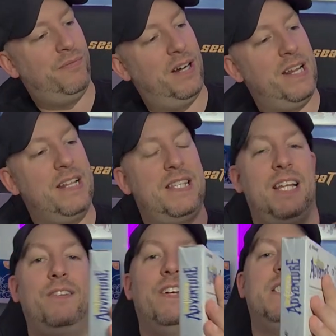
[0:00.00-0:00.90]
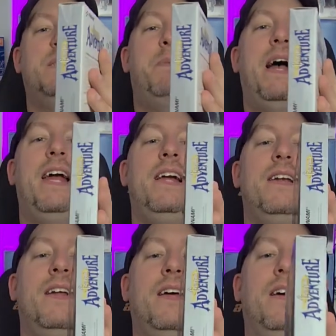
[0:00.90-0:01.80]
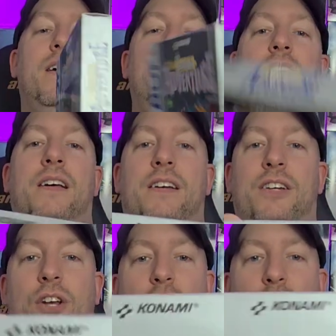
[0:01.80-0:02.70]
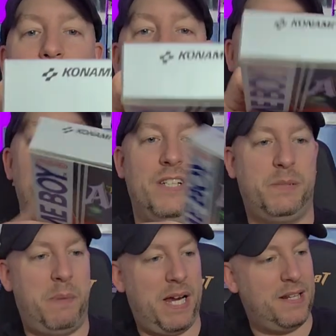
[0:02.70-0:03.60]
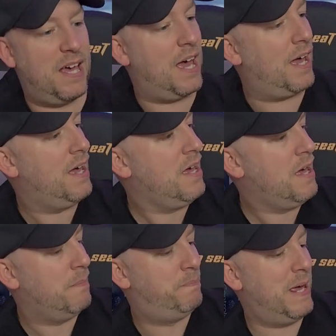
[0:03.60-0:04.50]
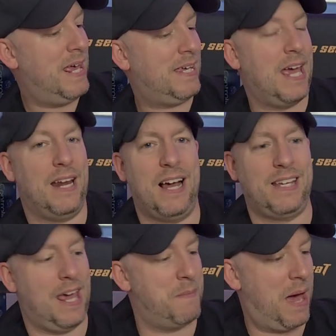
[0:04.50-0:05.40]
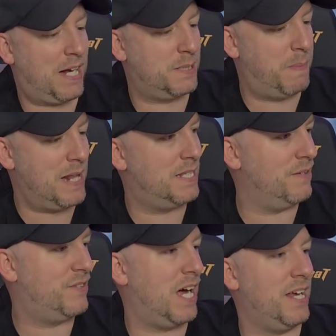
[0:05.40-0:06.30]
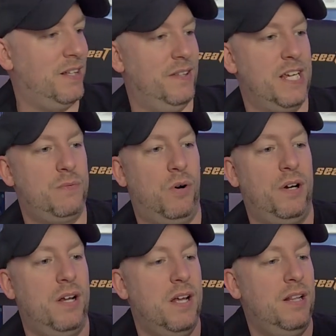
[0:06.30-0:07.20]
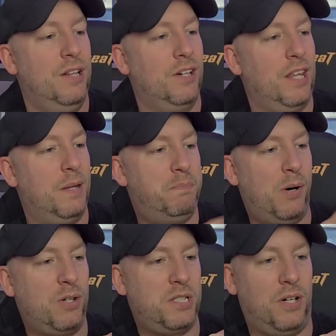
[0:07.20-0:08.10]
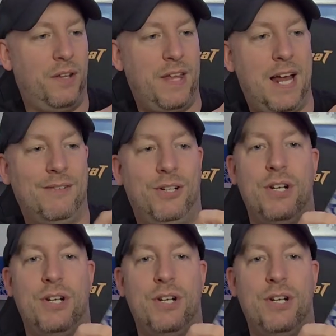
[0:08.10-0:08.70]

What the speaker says: Brilliant. Silver Spine. Konami Silver Spine there. Big hitter game. Expensive title, this one. Look at the box art there